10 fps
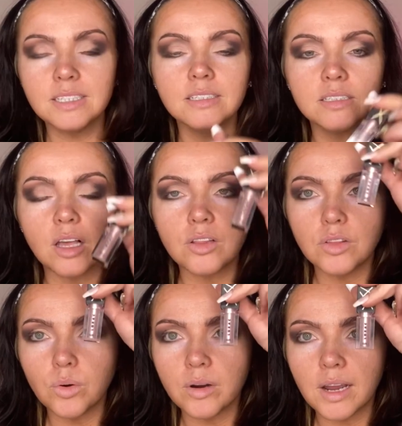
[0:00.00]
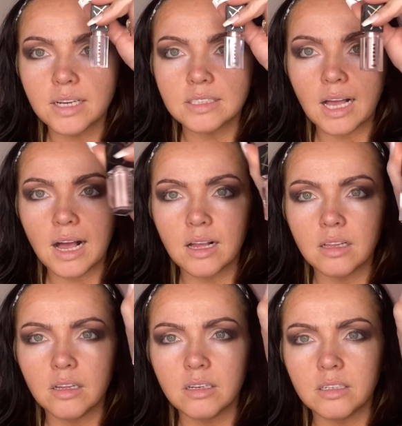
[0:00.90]
is Lorax Eye
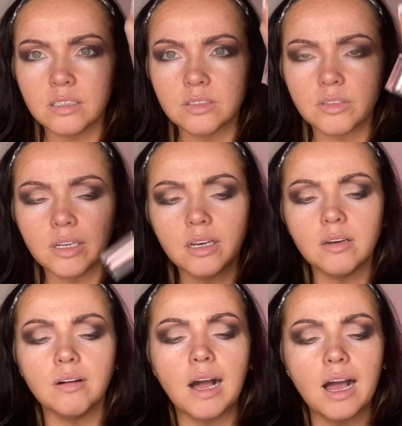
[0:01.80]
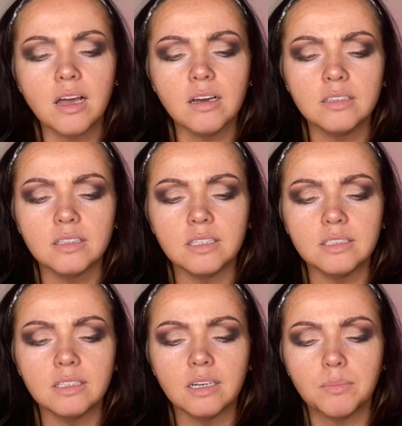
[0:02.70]
Gloss Trio. I got
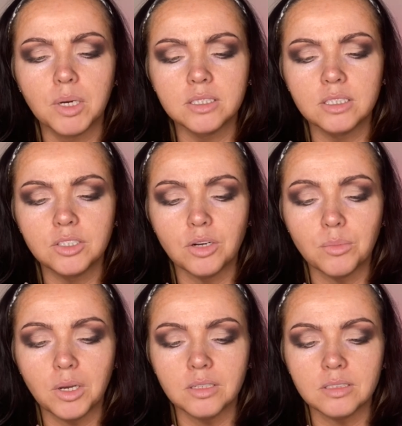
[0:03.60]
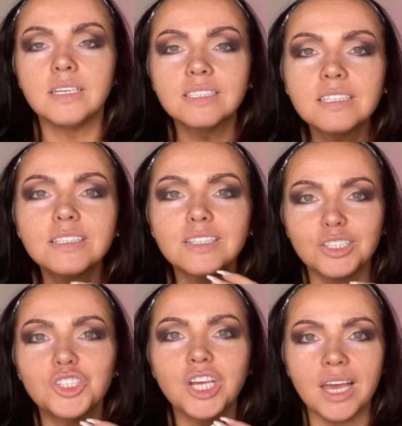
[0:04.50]
this in a BoxyCharm also. This is the
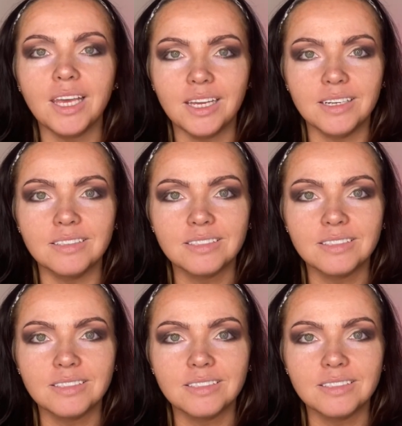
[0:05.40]
shade